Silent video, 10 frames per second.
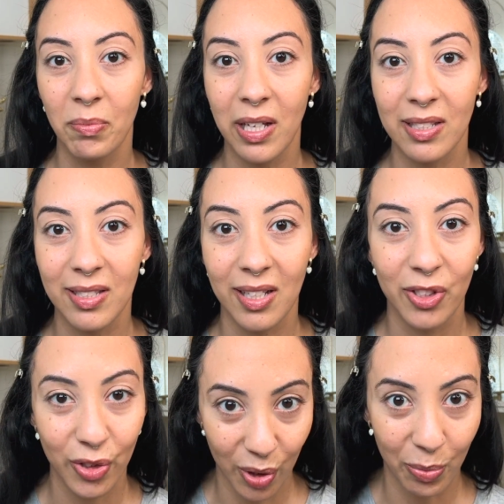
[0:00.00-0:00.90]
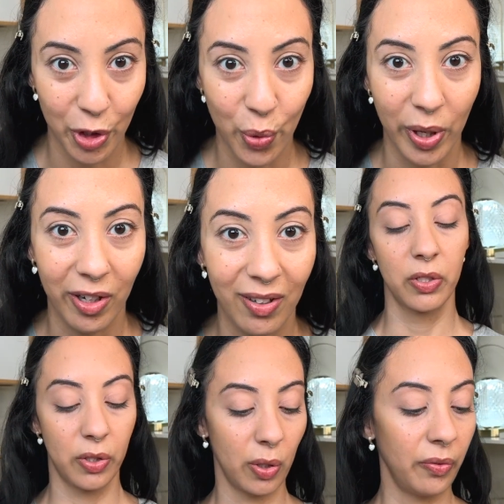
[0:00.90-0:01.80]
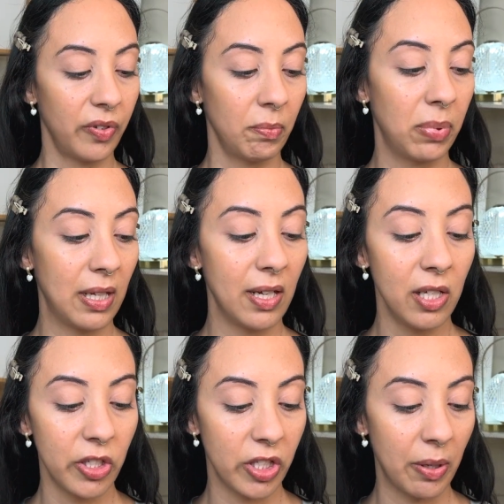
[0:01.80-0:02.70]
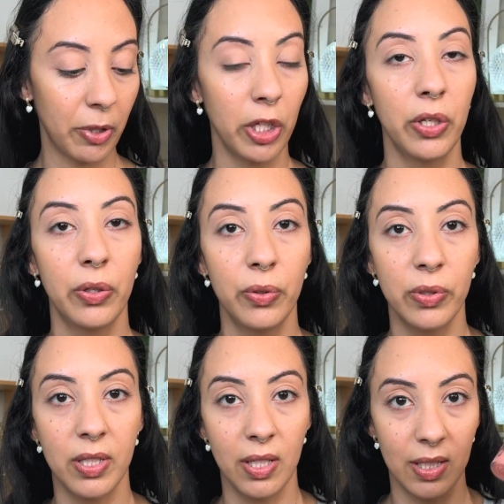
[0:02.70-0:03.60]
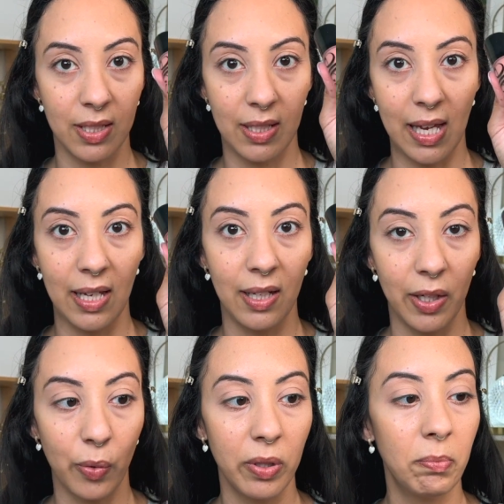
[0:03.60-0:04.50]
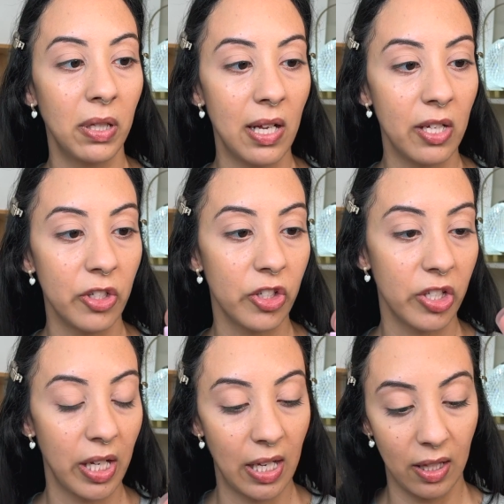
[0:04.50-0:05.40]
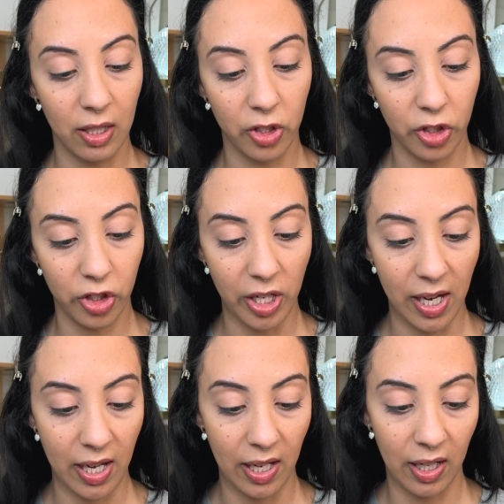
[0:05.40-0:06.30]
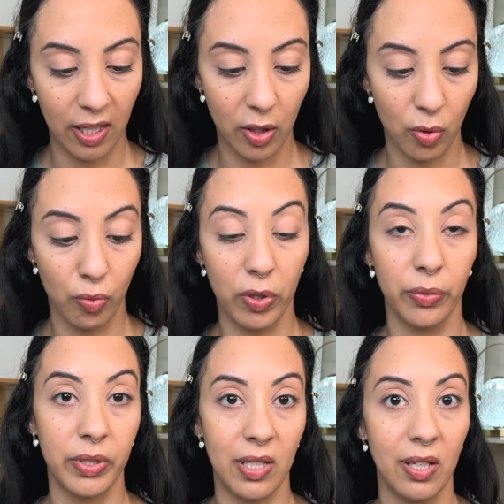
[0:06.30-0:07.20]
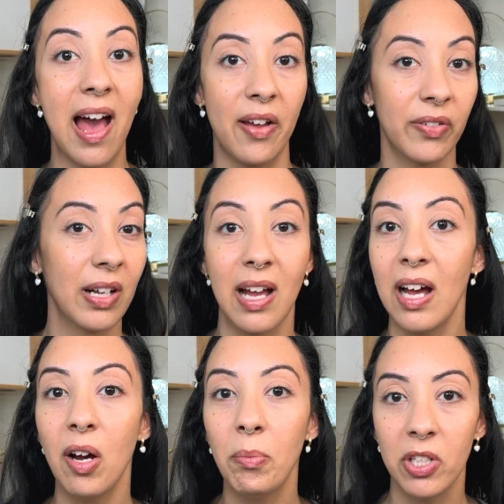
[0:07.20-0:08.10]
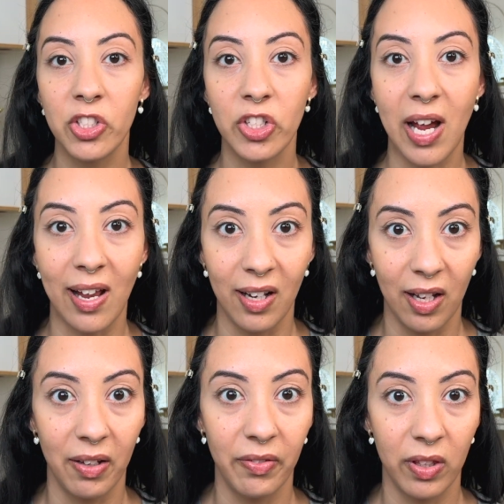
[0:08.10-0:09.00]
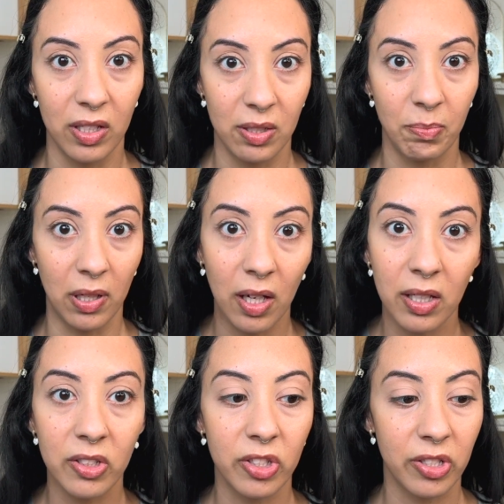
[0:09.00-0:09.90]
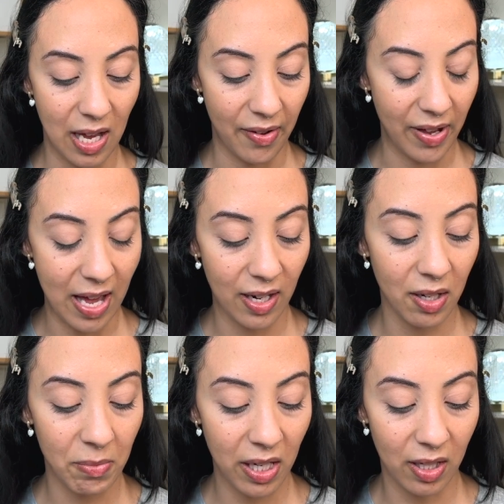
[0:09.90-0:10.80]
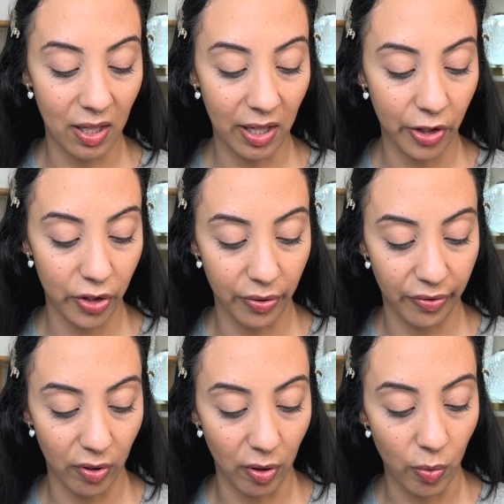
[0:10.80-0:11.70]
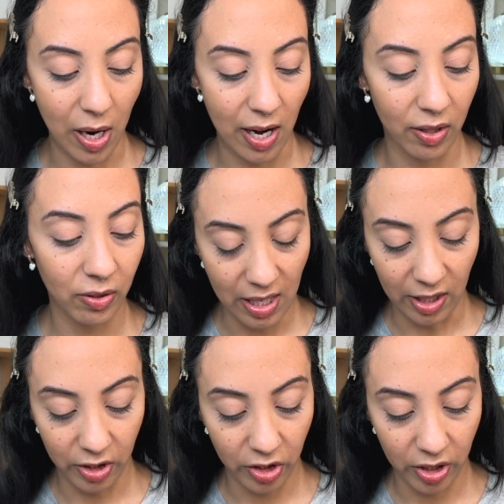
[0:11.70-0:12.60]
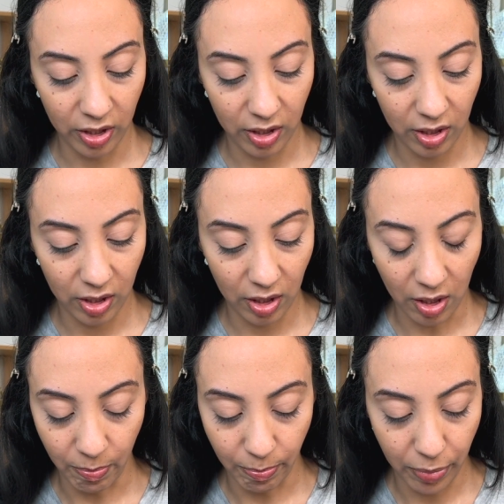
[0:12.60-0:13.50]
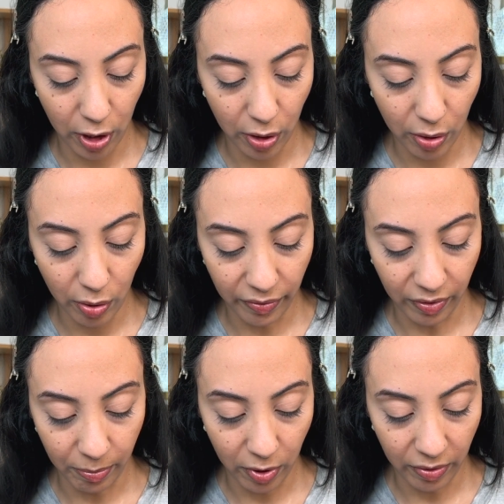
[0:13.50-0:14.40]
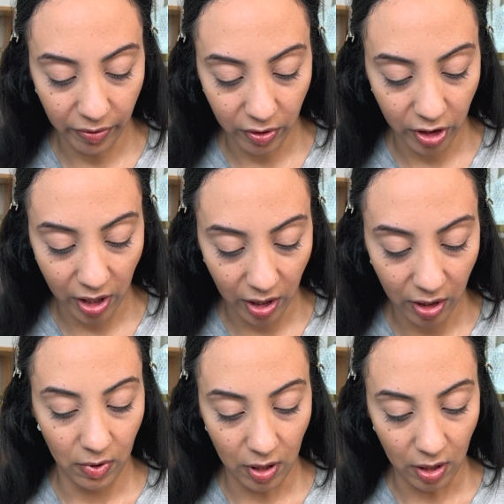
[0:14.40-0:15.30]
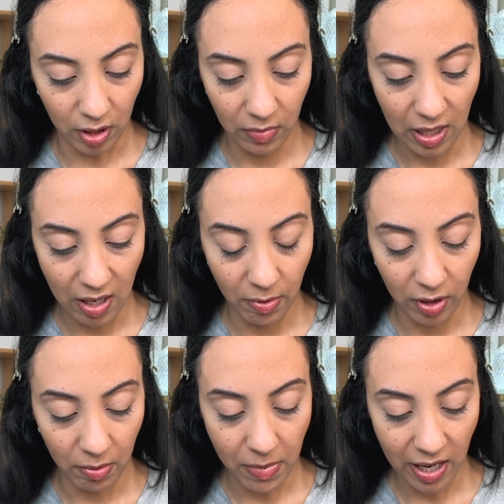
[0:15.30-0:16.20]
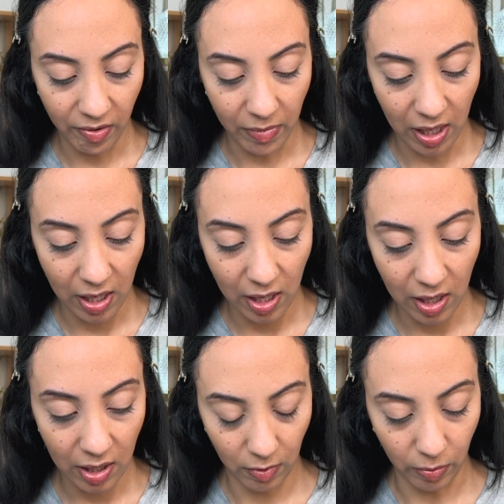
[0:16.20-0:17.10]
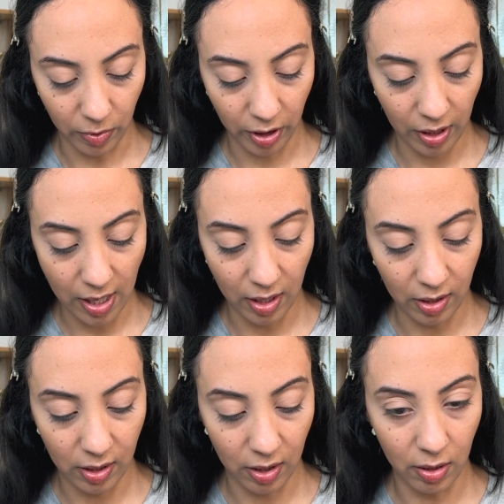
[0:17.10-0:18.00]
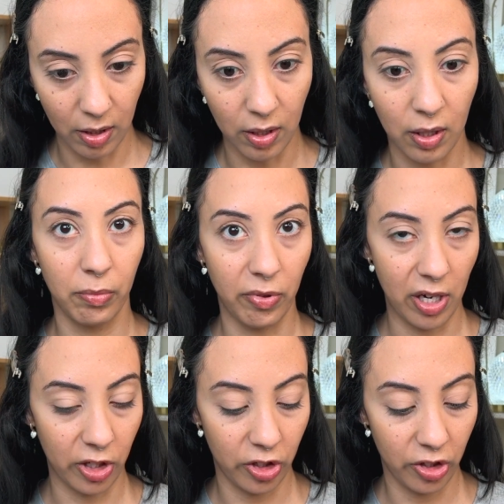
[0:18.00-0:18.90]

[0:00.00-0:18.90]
gets done so much quicker. So for blush, I'm gonna use the Saie liquid blush in the shade Rosy. I forgot how much I love this blush. I've had it in my collection for a while, and it's just a beautiful, beautiful shade. I'm gonna dab it on the back of my hand and work that into the brush.